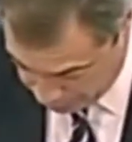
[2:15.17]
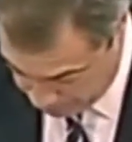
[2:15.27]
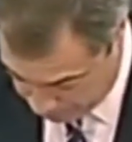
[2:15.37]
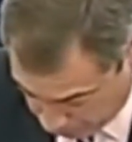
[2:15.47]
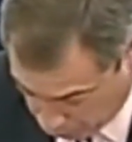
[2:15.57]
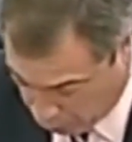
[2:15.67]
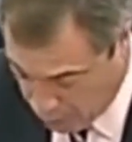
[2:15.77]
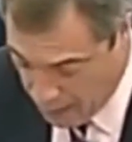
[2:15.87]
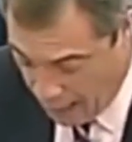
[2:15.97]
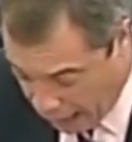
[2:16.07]
be poor.
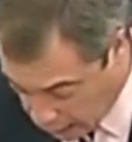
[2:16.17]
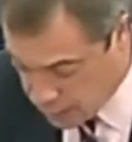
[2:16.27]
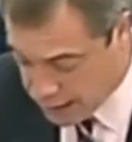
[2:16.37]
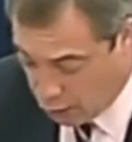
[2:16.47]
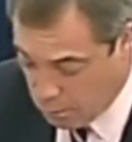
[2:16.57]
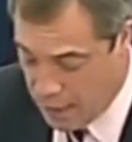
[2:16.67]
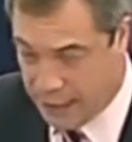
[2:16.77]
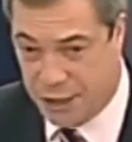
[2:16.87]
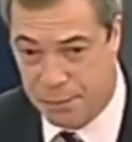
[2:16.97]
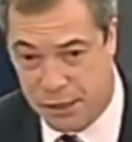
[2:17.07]
Untold
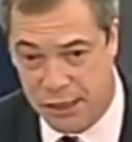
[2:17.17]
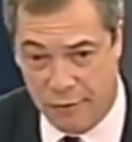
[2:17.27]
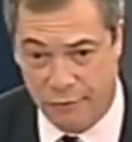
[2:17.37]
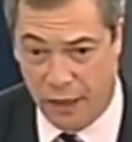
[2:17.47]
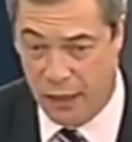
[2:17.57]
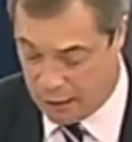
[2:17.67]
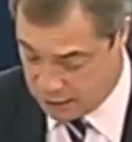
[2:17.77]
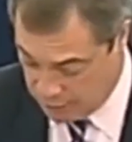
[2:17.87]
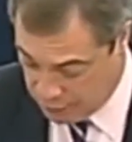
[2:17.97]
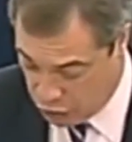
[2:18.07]
millions must suffer
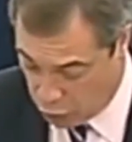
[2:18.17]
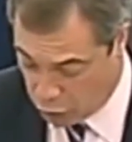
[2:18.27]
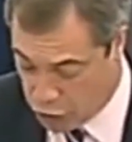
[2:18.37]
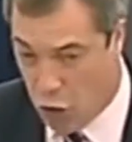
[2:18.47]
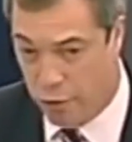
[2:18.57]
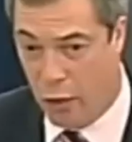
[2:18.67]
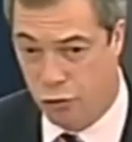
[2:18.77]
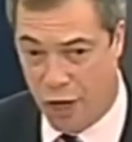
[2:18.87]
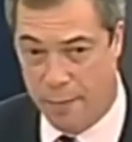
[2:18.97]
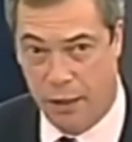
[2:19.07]
so that your euro
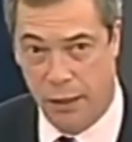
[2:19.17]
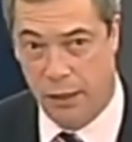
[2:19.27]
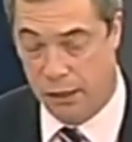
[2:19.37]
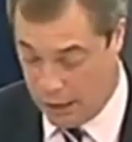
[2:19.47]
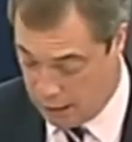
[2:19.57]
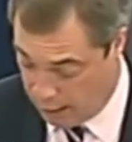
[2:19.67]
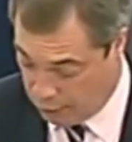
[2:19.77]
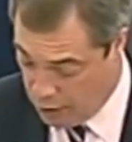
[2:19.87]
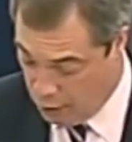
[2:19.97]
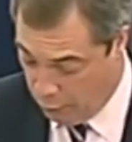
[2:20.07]
dream can continue.
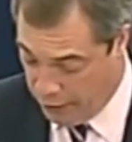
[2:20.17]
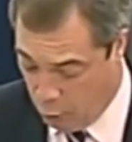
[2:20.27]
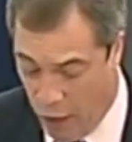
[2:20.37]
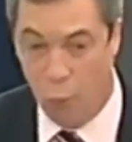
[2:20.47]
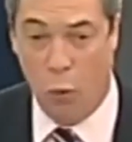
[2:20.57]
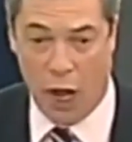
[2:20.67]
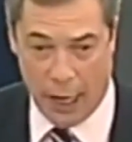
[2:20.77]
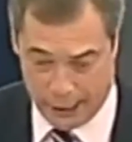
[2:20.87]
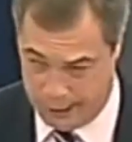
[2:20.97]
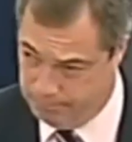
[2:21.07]
Well, it won't
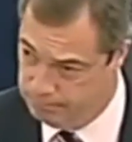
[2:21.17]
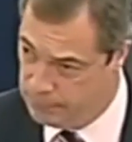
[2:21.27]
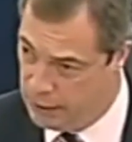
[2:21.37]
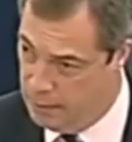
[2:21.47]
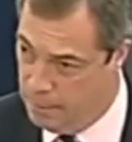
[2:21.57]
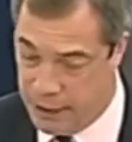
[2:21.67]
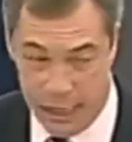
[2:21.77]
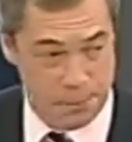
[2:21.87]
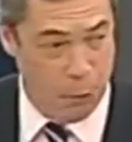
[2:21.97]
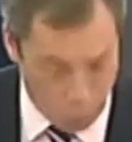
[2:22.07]
work, because
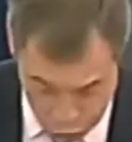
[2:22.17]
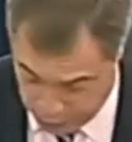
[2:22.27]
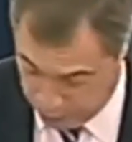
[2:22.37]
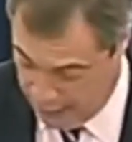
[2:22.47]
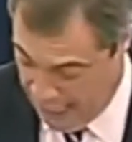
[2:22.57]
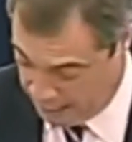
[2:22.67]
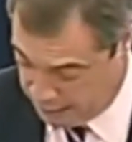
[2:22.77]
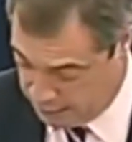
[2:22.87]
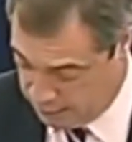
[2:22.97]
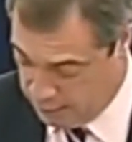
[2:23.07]
it's Portugal
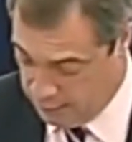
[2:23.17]
next.